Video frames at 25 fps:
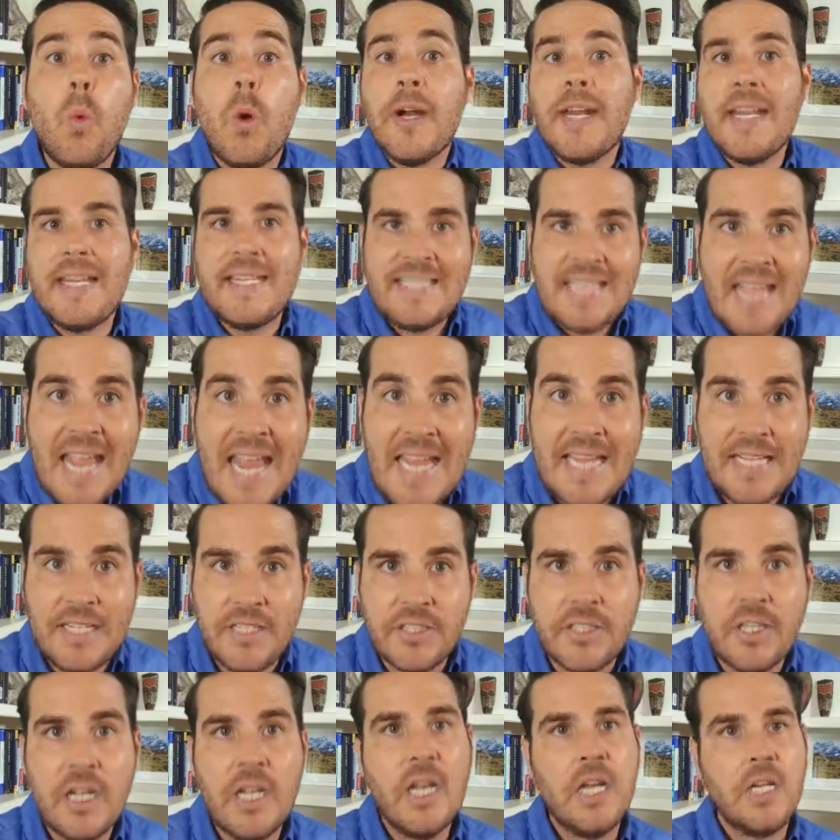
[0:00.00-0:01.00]
what it
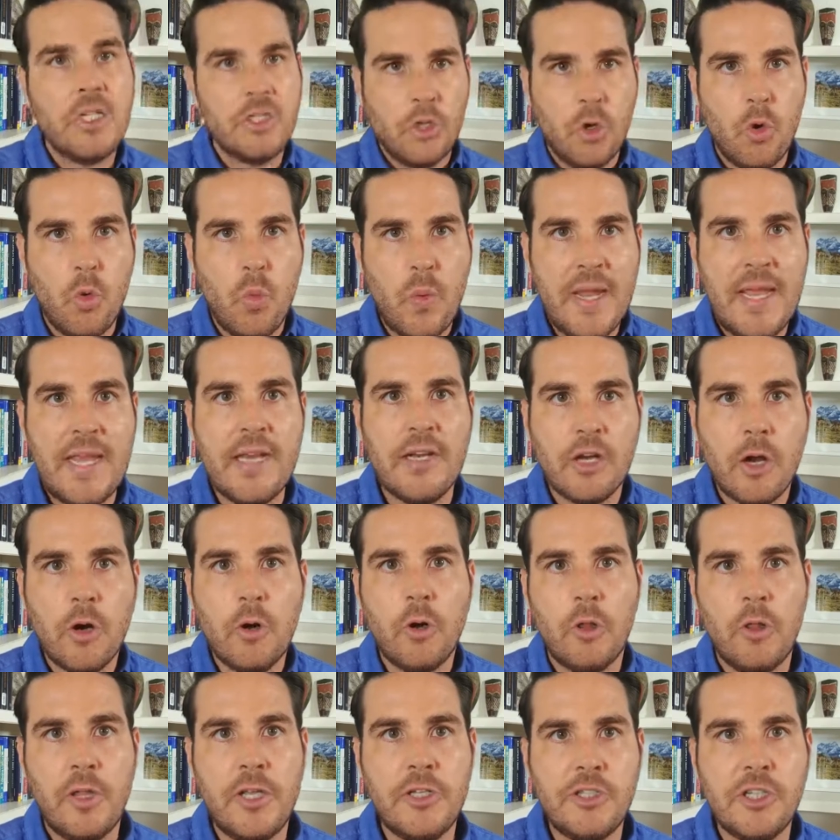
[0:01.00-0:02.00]
takes to win a
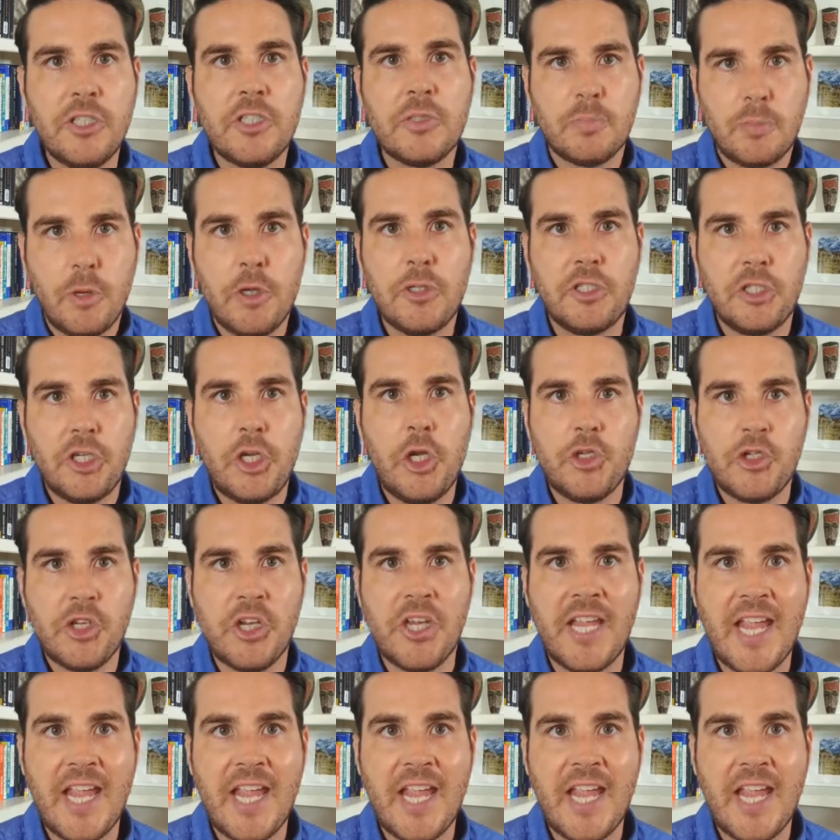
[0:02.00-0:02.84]
religious persecution